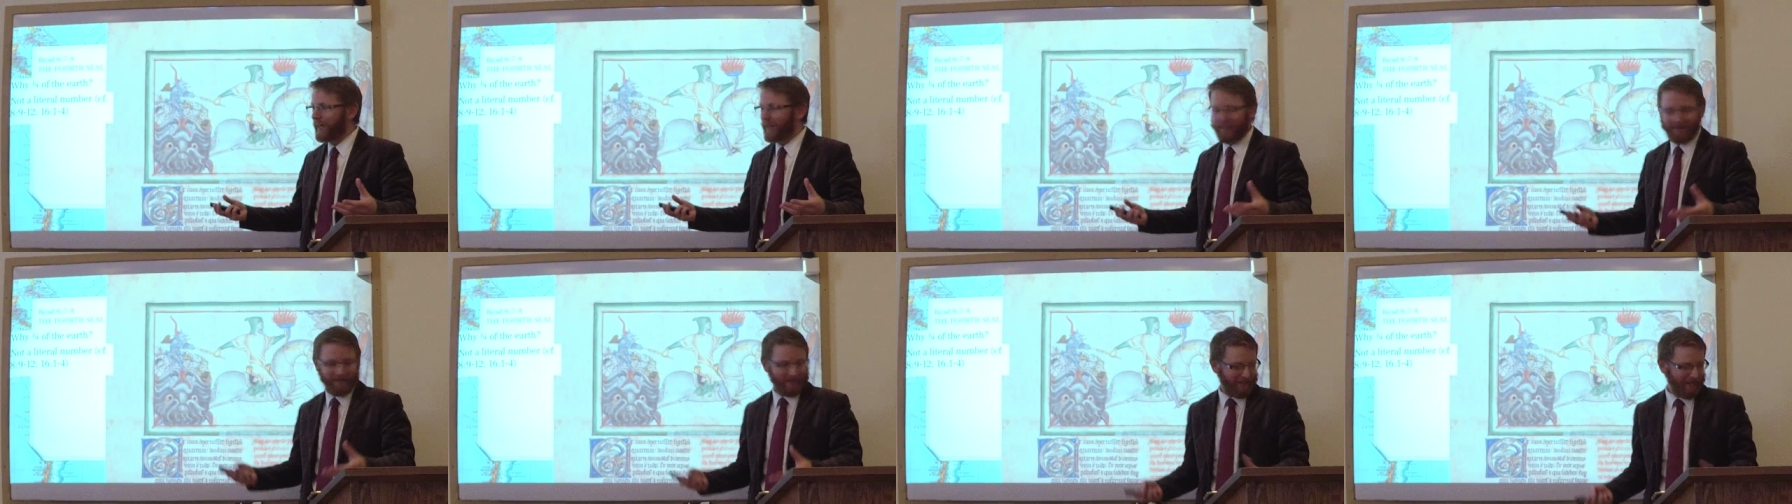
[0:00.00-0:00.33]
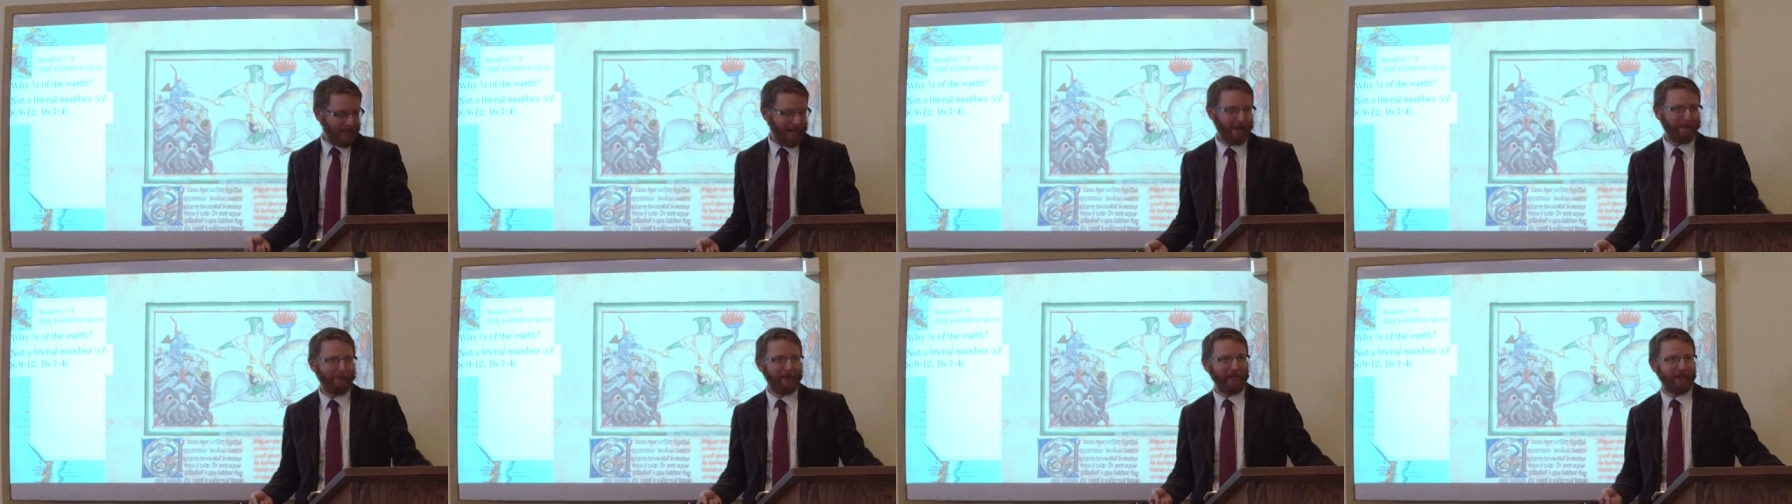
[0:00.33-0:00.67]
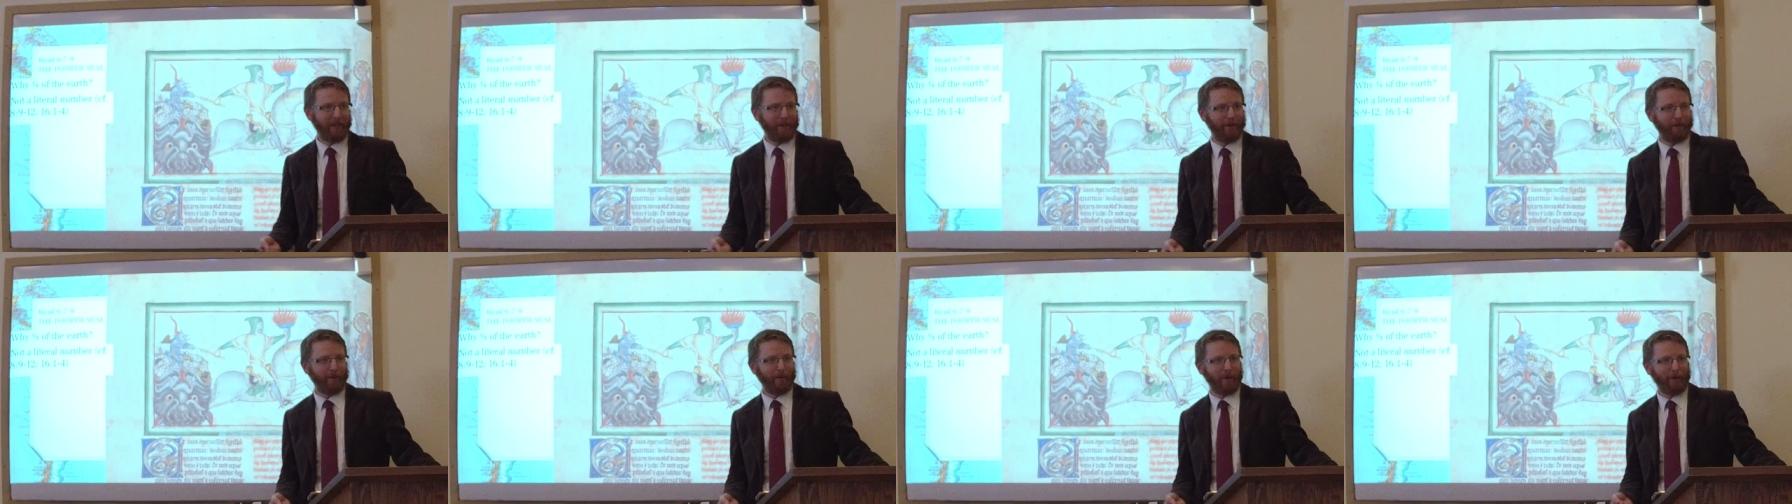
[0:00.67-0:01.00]
At the time
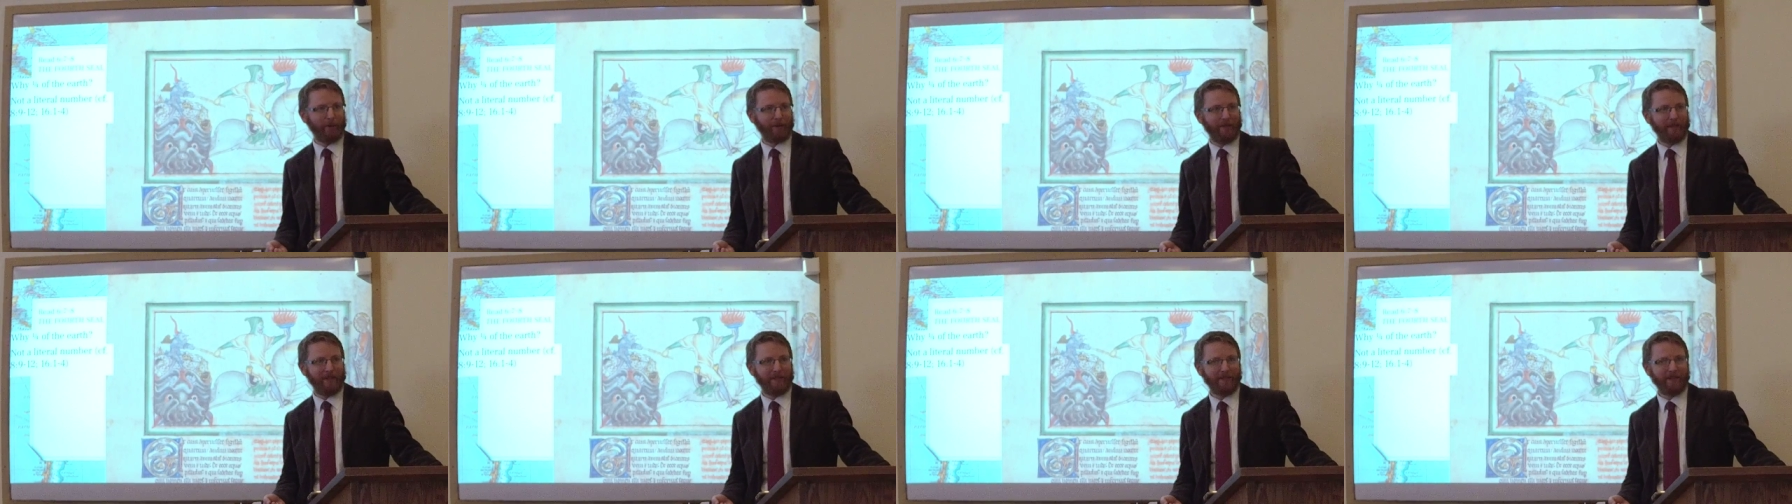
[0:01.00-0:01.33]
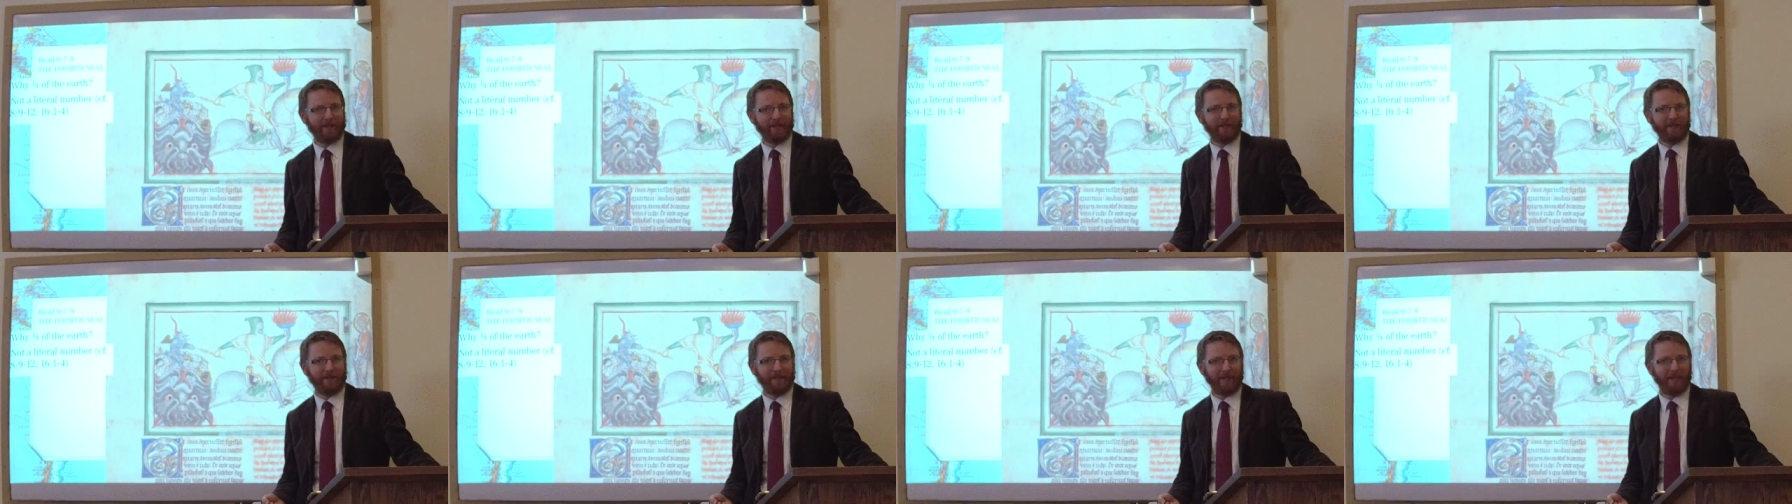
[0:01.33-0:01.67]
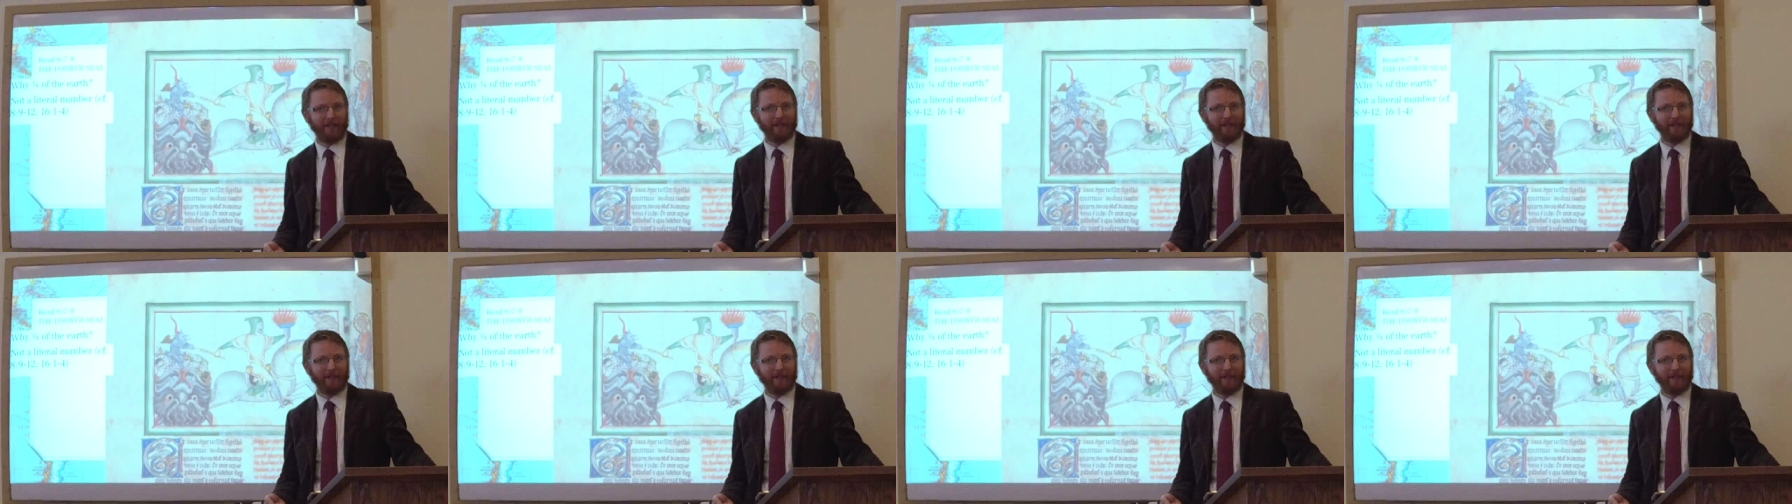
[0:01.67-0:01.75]
he wrote this?